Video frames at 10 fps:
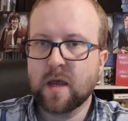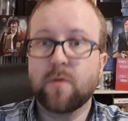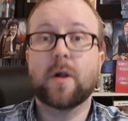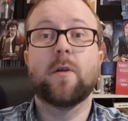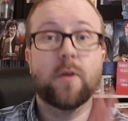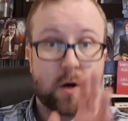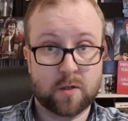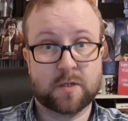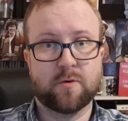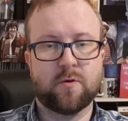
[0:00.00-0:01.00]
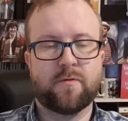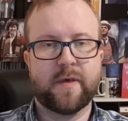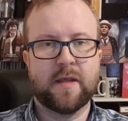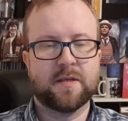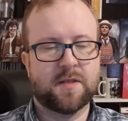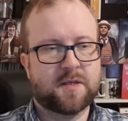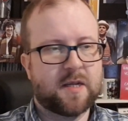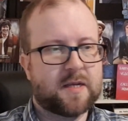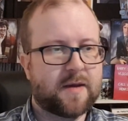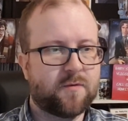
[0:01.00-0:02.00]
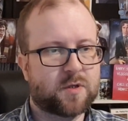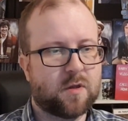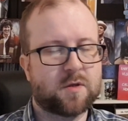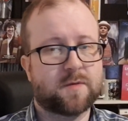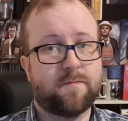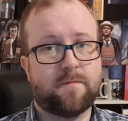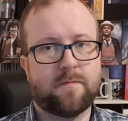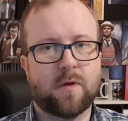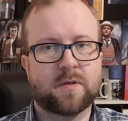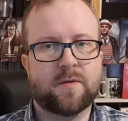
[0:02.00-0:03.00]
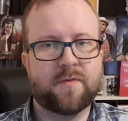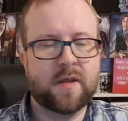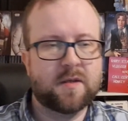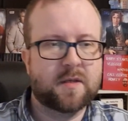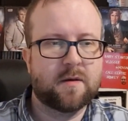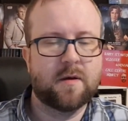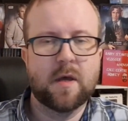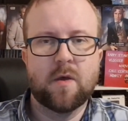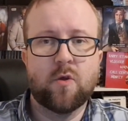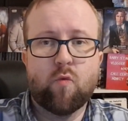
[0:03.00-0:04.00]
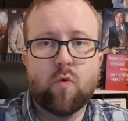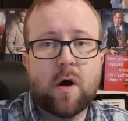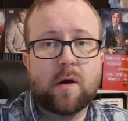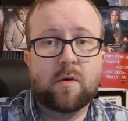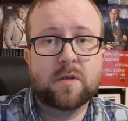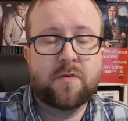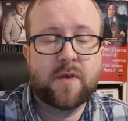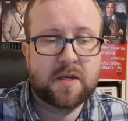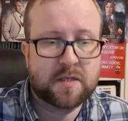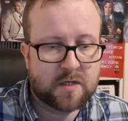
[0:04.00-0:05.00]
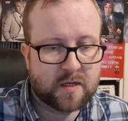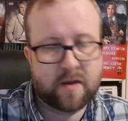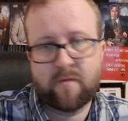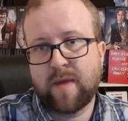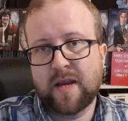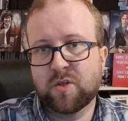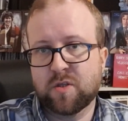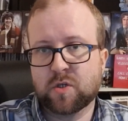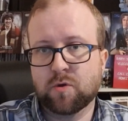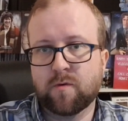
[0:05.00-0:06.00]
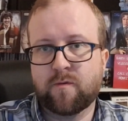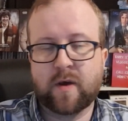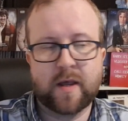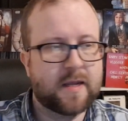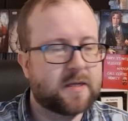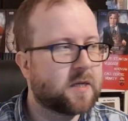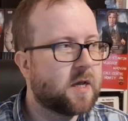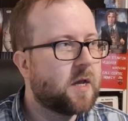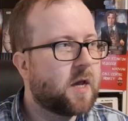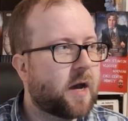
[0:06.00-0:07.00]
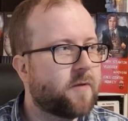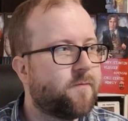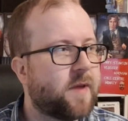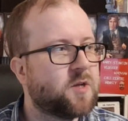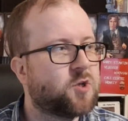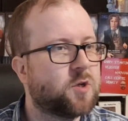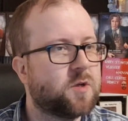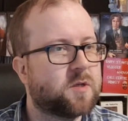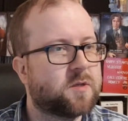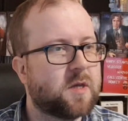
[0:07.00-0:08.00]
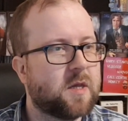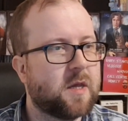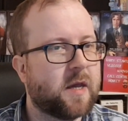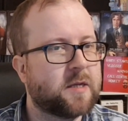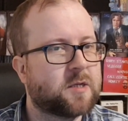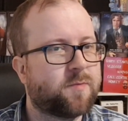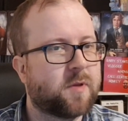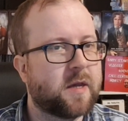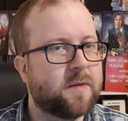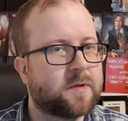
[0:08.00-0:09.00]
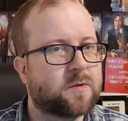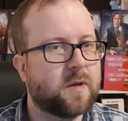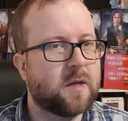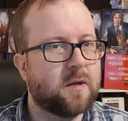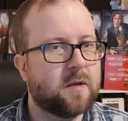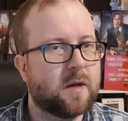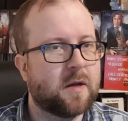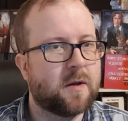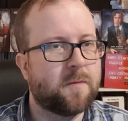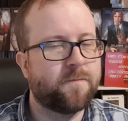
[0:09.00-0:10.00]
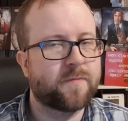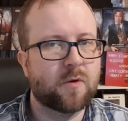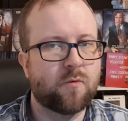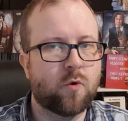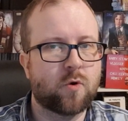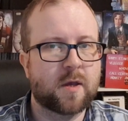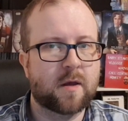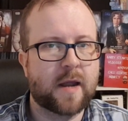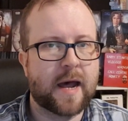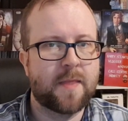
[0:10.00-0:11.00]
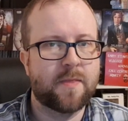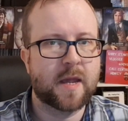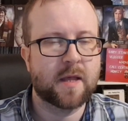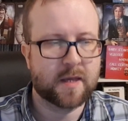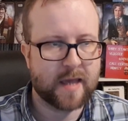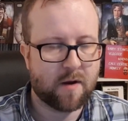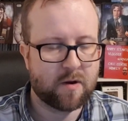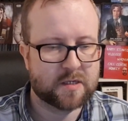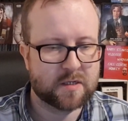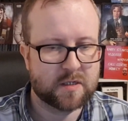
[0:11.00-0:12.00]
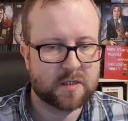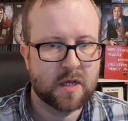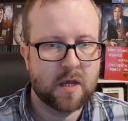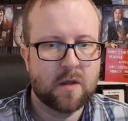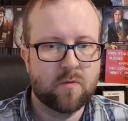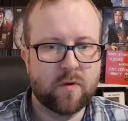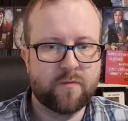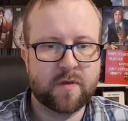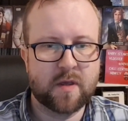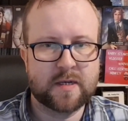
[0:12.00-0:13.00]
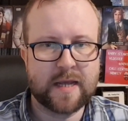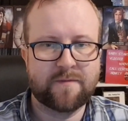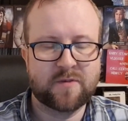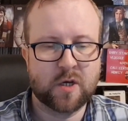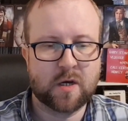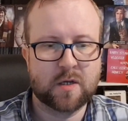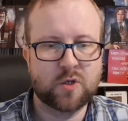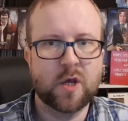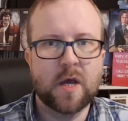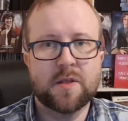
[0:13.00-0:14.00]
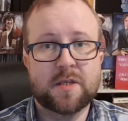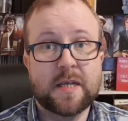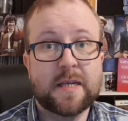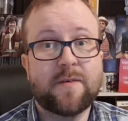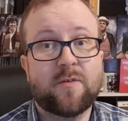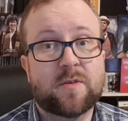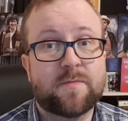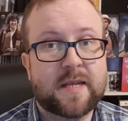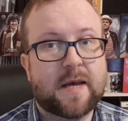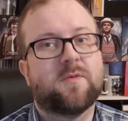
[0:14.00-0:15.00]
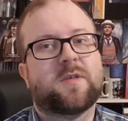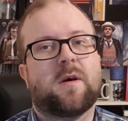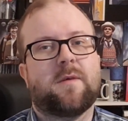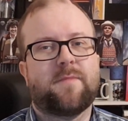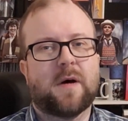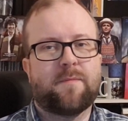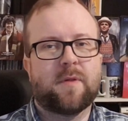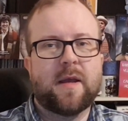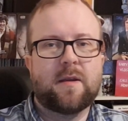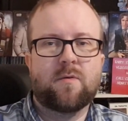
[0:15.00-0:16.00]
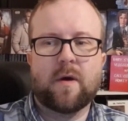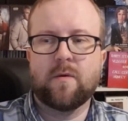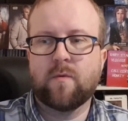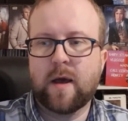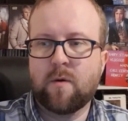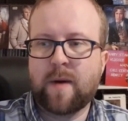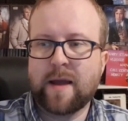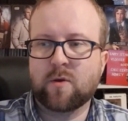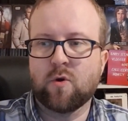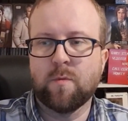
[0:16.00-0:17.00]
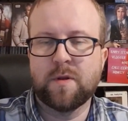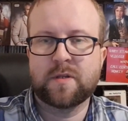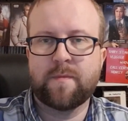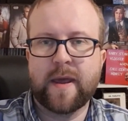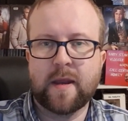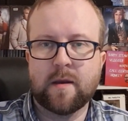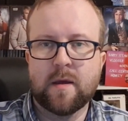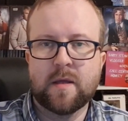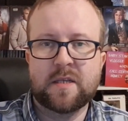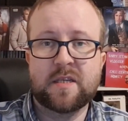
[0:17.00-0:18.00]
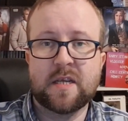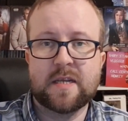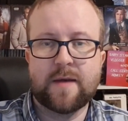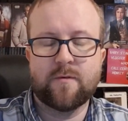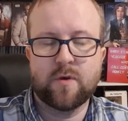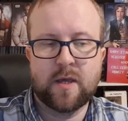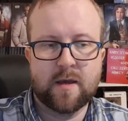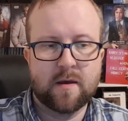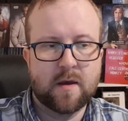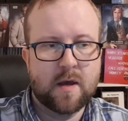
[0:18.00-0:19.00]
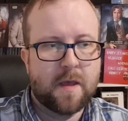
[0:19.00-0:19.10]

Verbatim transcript: There are lots of good things in the Sea Devils, lots lots of things that, that work, lots of things that doesn't. I mentioned the sword fight. I've mentioned the interplay between um, Walker and the other characters with the depth charge. The Sea Devils themselves are, are played quite well. Pat Gorman's the main Sea Devil here.